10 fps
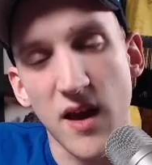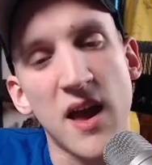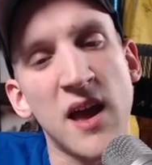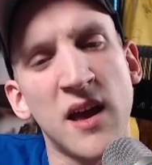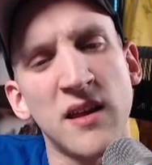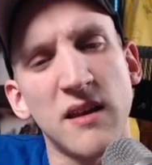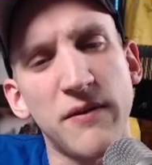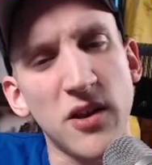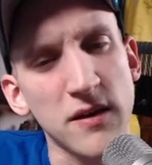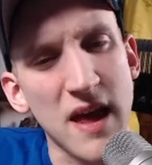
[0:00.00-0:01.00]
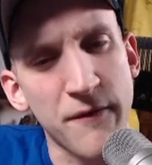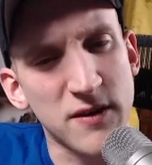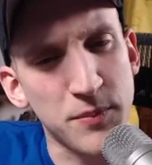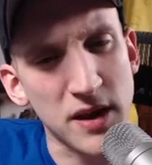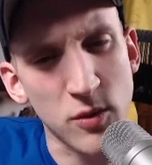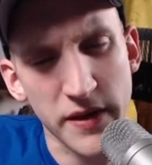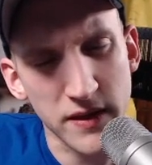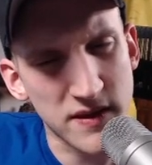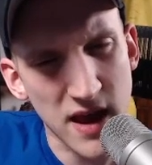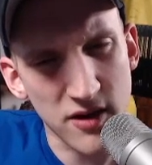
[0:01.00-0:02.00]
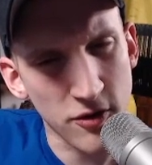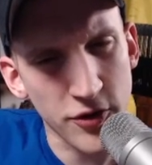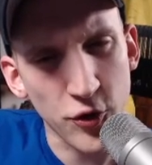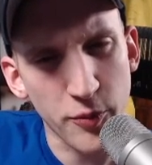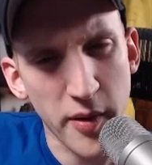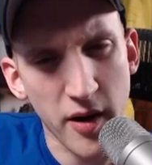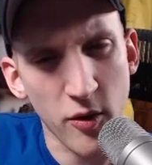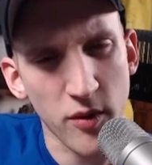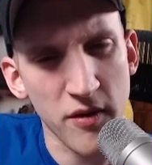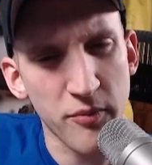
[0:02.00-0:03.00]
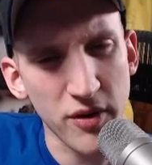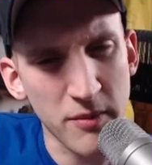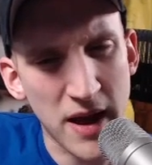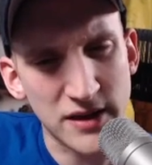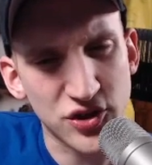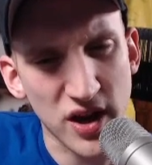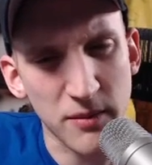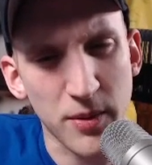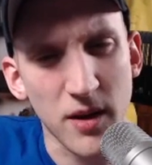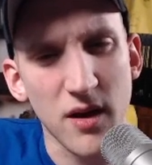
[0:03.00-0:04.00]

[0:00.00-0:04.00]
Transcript: And if he does have us beat with a set or a 2-pair, we're in pretty bad shape.